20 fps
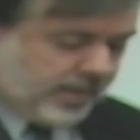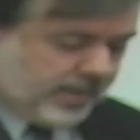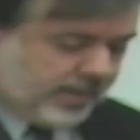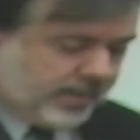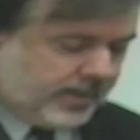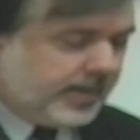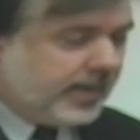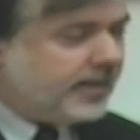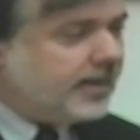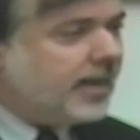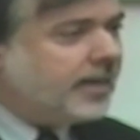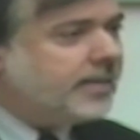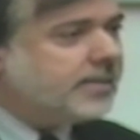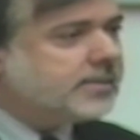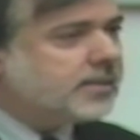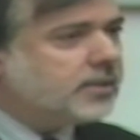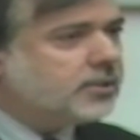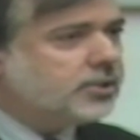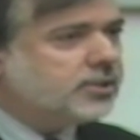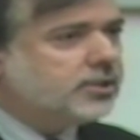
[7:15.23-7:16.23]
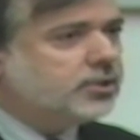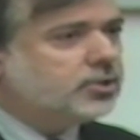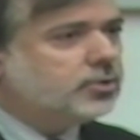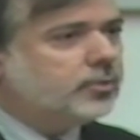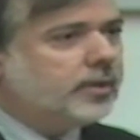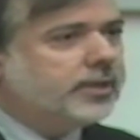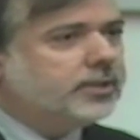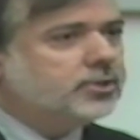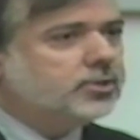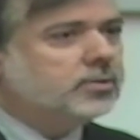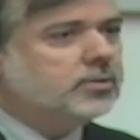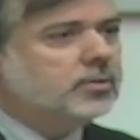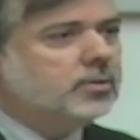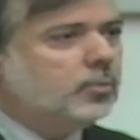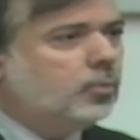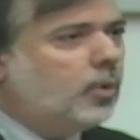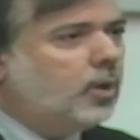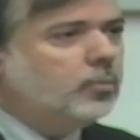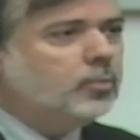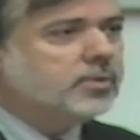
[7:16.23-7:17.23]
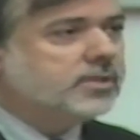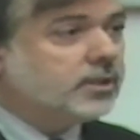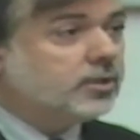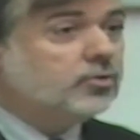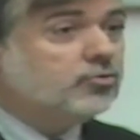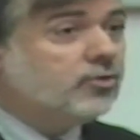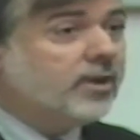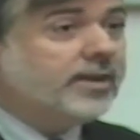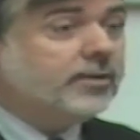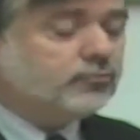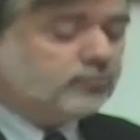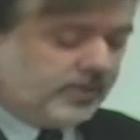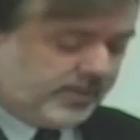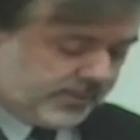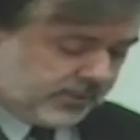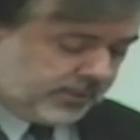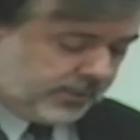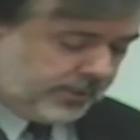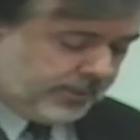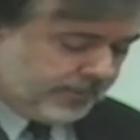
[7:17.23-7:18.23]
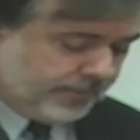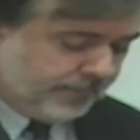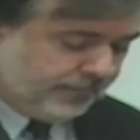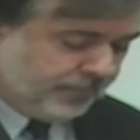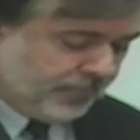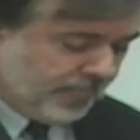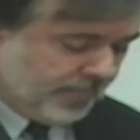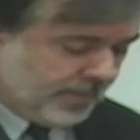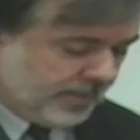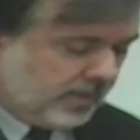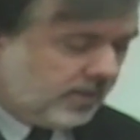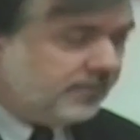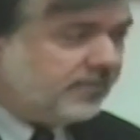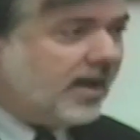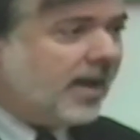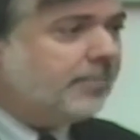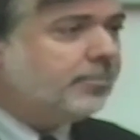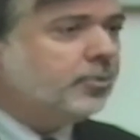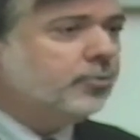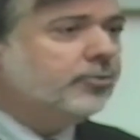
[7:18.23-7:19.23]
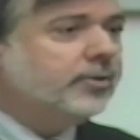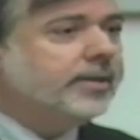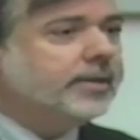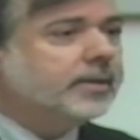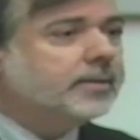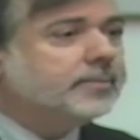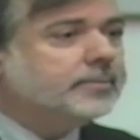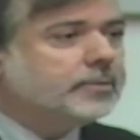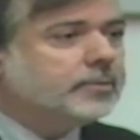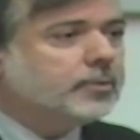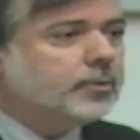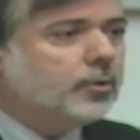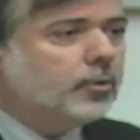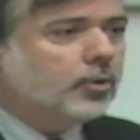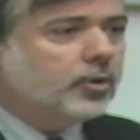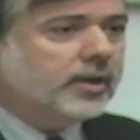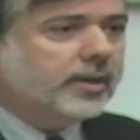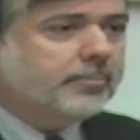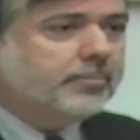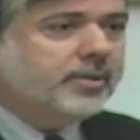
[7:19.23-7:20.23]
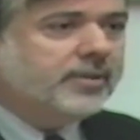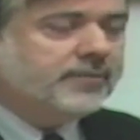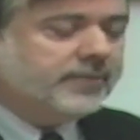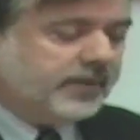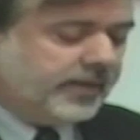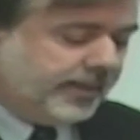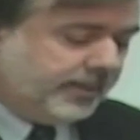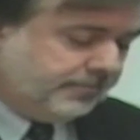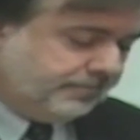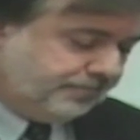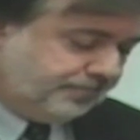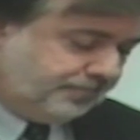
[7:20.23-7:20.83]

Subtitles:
in any such situation, one was at great risk of aporia or epiphany.